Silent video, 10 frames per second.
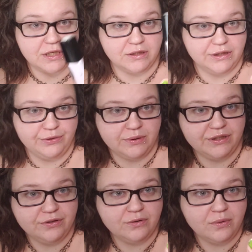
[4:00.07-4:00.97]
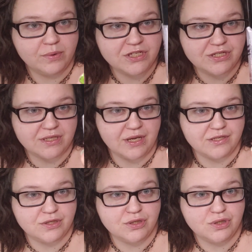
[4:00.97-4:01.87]
Lulu, which is a
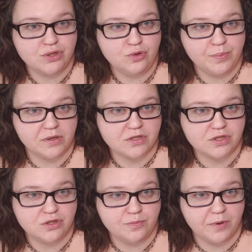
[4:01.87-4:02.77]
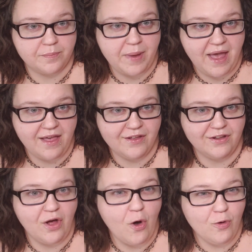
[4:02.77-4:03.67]
super
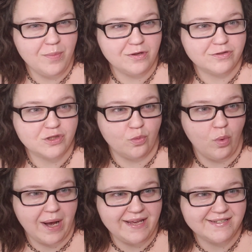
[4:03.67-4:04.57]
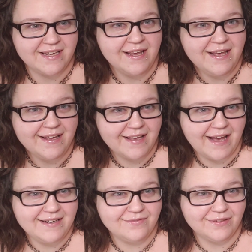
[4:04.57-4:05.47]
pale, almost white
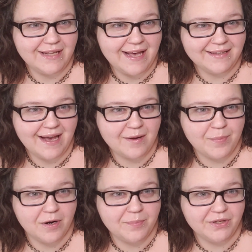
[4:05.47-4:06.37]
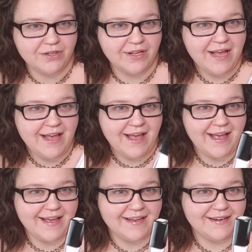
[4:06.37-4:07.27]
kind of lilac purple,
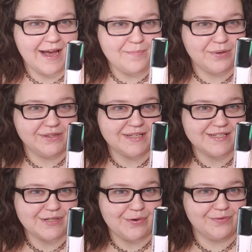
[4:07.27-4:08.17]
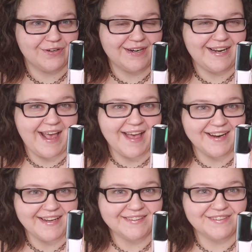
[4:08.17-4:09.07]
and I put this over it and
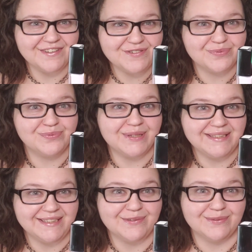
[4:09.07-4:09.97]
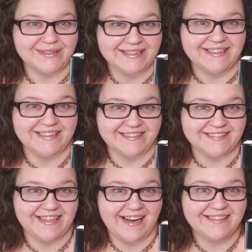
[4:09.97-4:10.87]
it looked really good.
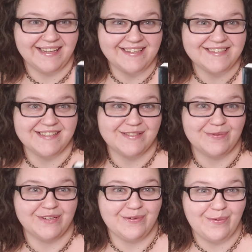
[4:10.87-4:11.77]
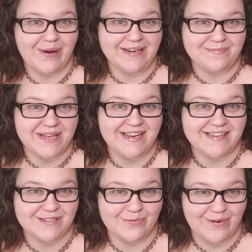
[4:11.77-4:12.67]
I liked this one quite a bit
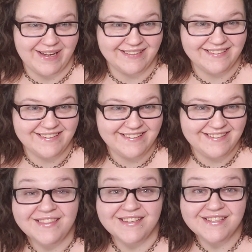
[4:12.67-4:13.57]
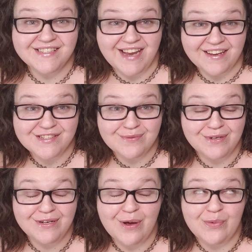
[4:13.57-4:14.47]
as well. This next
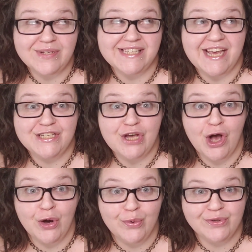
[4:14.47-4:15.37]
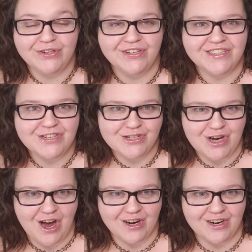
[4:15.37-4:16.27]
one was a total
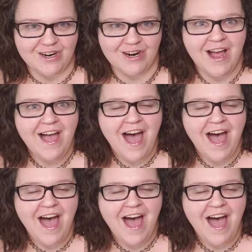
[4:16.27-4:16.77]
shocker.